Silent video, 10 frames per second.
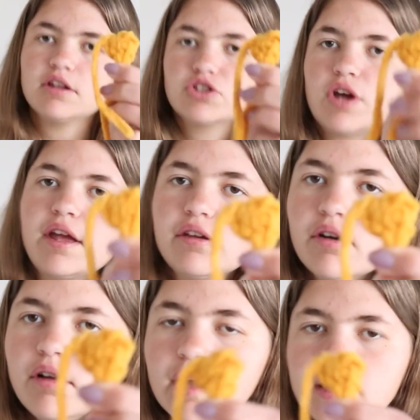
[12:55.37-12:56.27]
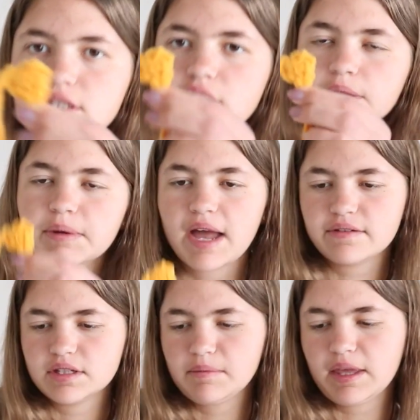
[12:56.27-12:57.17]
triangle, and so then we
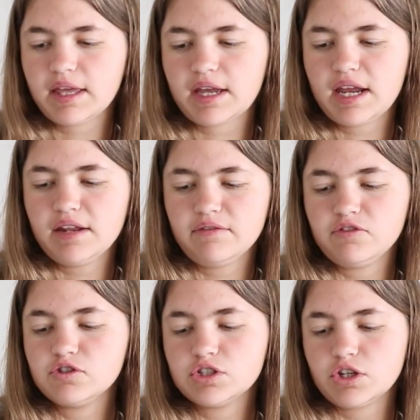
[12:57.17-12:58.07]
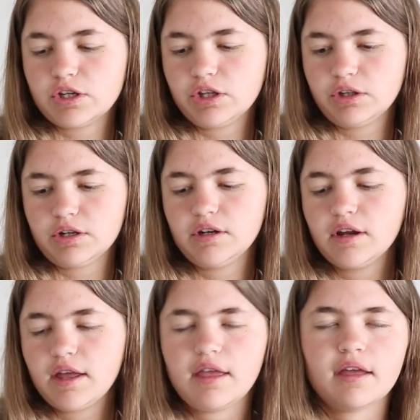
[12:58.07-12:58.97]
have to make it kind of circular.
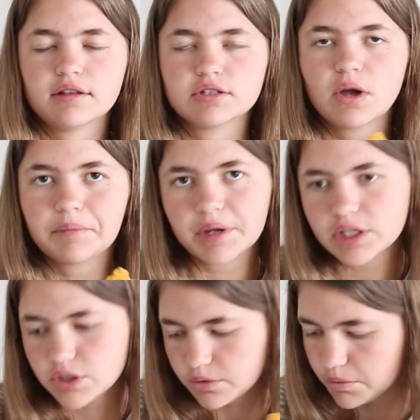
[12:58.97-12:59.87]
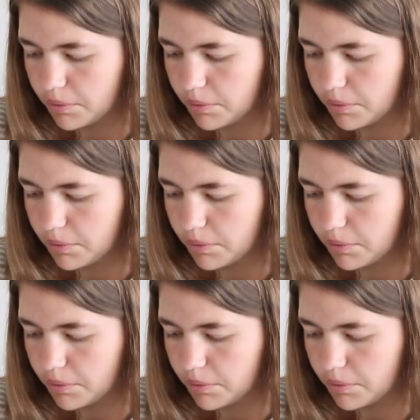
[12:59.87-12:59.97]
And so I'm going to do